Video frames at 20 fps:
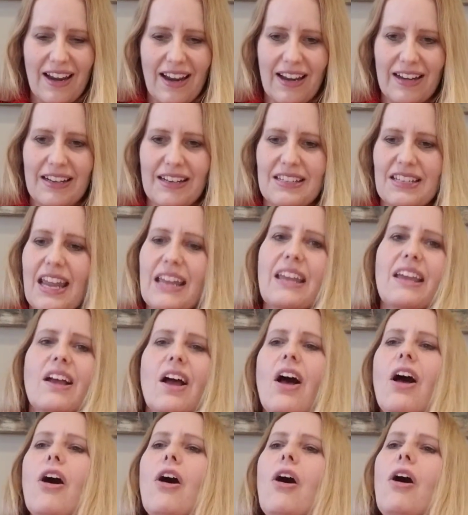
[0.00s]
and taking
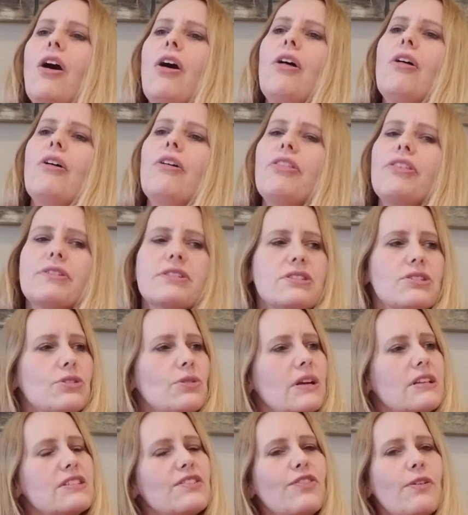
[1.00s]
all the
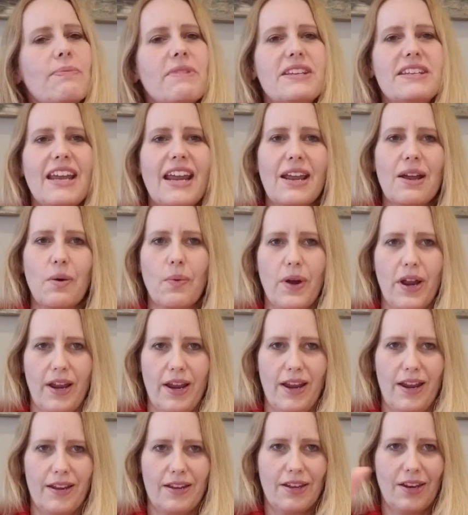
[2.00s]
stress from the day
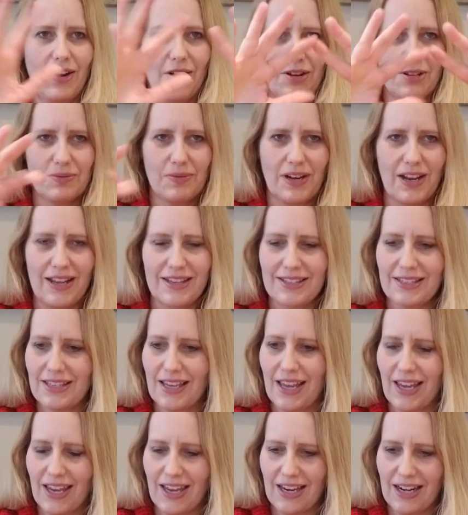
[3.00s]
away, is what I'd say.